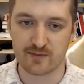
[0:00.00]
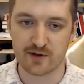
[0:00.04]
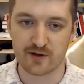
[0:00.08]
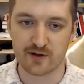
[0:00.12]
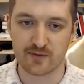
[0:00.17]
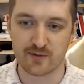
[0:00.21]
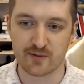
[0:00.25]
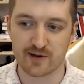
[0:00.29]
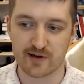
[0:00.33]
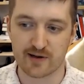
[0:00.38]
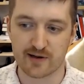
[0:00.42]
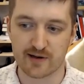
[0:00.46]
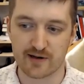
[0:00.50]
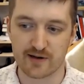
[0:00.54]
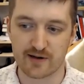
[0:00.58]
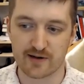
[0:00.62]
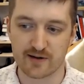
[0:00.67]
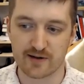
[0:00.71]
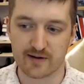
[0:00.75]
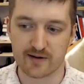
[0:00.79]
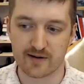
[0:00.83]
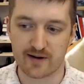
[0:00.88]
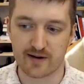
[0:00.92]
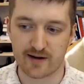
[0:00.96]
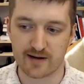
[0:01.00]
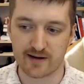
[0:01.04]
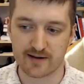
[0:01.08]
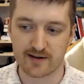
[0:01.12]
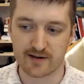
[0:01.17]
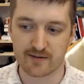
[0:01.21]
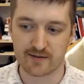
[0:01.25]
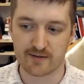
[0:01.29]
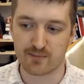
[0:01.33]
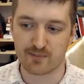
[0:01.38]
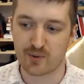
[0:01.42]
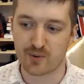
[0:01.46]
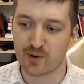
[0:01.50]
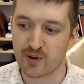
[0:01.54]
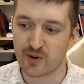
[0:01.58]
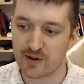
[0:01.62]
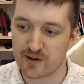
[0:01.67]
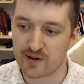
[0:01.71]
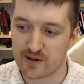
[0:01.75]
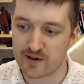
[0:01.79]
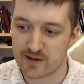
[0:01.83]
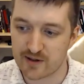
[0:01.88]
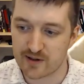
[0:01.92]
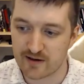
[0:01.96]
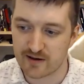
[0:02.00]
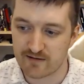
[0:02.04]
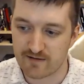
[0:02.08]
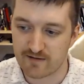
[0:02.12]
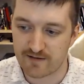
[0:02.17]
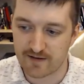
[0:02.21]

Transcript: where you're on the border of